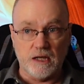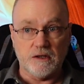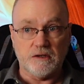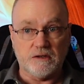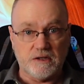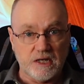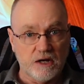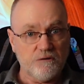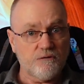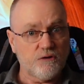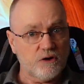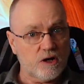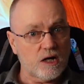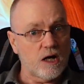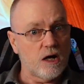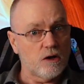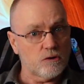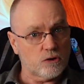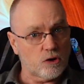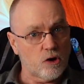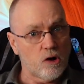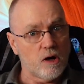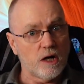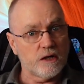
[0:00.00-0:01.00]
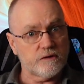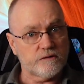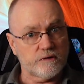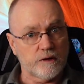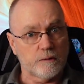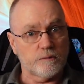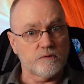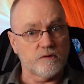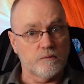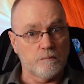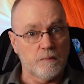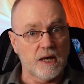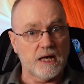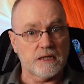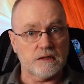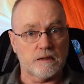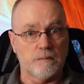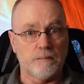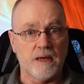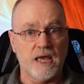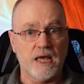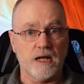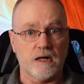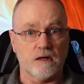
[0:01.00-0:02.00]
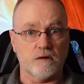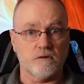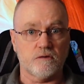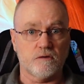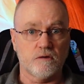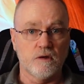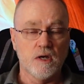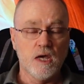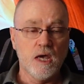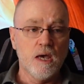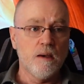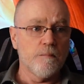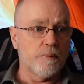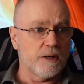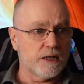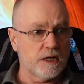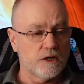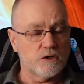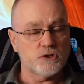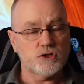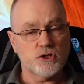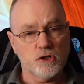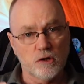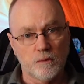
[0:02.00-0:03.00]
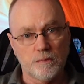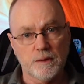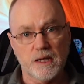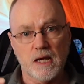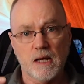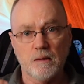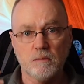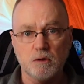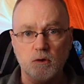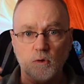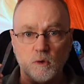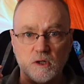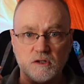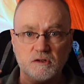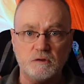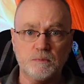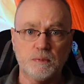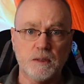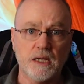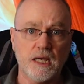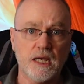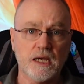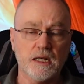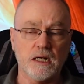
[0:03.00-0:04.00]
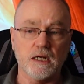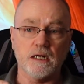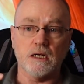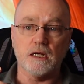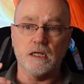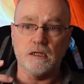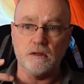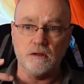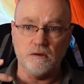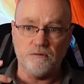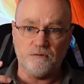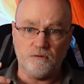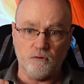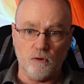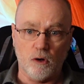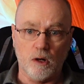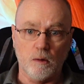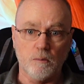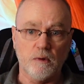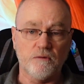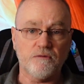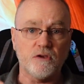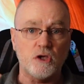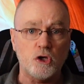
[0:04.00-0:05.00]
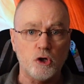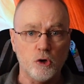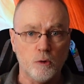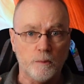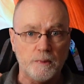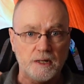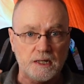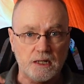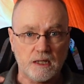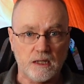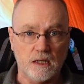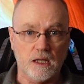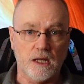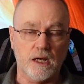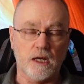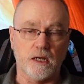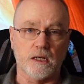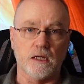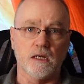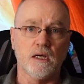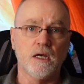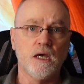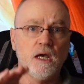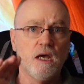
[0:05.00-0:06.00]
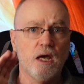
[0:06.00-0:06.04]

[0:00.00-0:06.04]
difficult concepts in mathematics, because you'll be able to explain it in the form of human clay.